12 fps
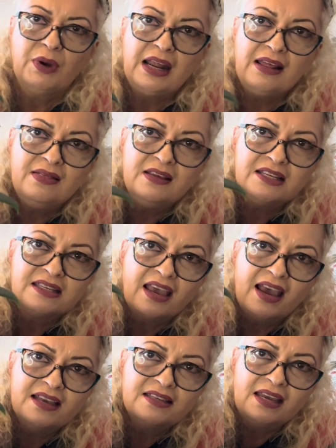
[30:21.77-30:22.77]
But in this
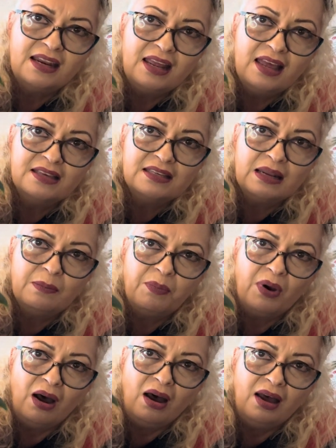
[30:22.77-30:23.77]
case, it is in
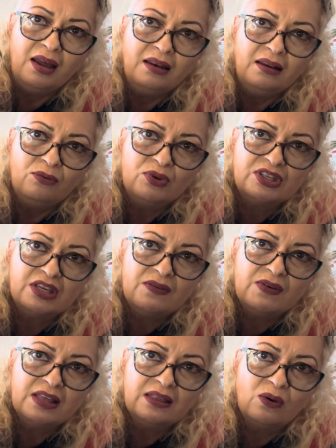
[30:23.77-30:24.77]
pond,
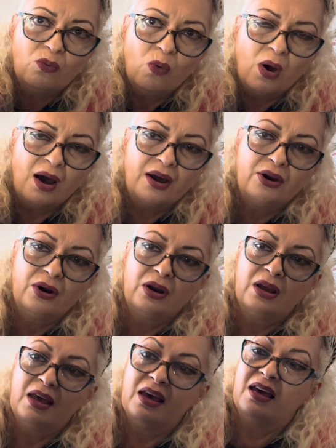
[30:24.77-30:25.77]
receiving the water.
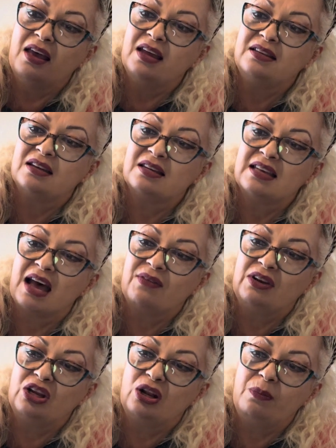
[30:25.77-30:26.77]
It does have
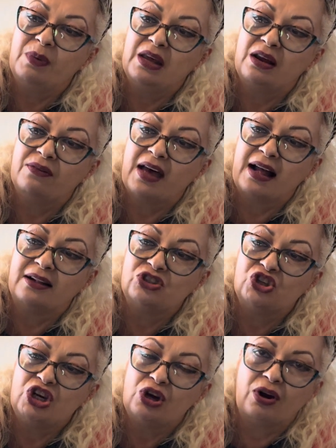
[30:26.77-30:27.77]
a little bit of
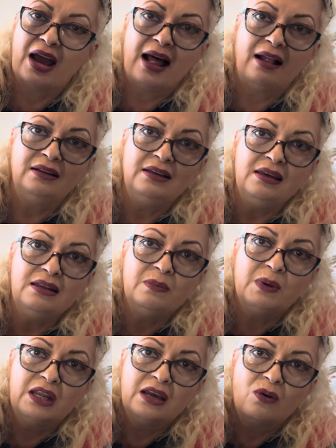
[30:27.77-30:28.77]
algae,
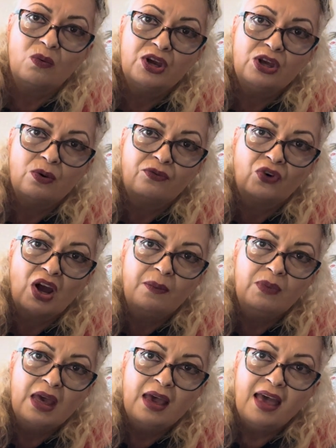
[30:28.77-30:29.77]
depending on where you're
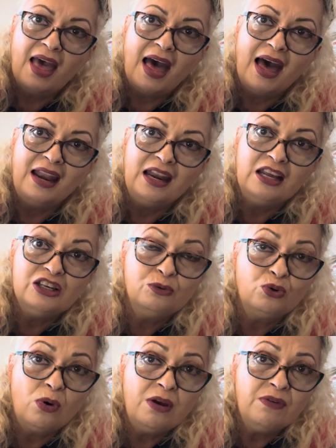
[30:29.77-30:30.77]
from. And it is
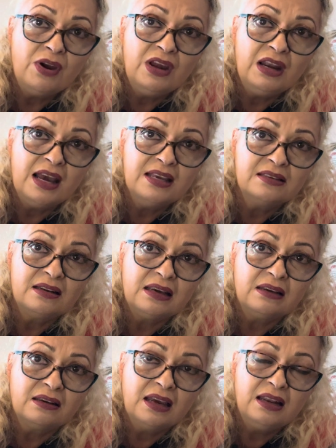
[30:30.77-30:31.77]
growing very
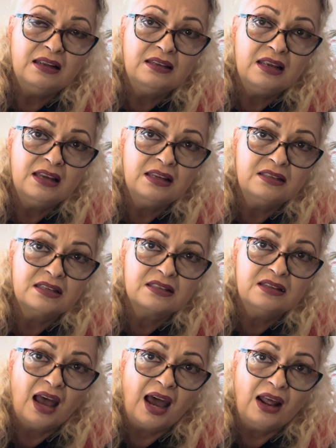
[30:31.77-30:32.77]
nicely. It does
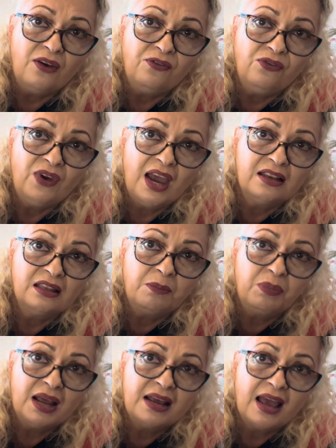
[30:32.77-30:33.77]
not affect the
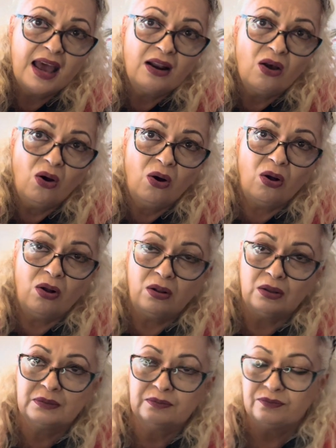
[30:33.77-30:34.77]
plant at
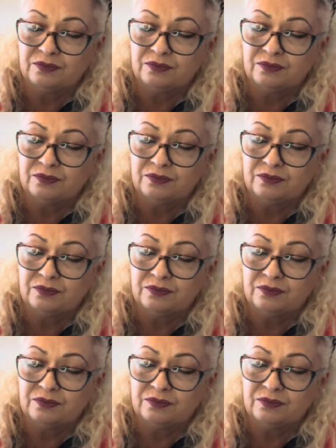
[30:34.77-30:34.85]
all.